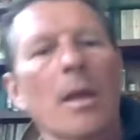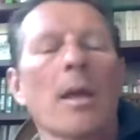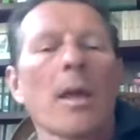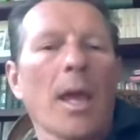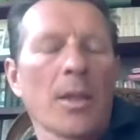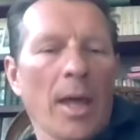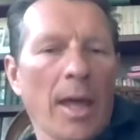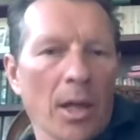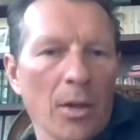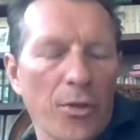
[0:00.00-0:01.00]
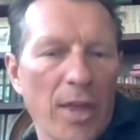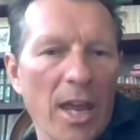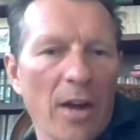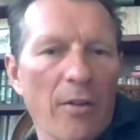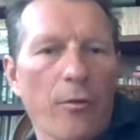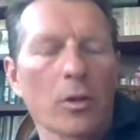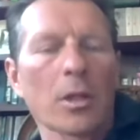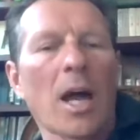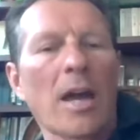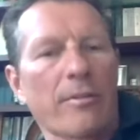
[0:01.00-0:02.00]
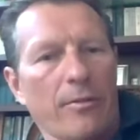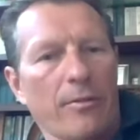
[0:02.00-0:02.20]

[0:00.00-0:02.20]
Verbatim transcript: and healthier for life.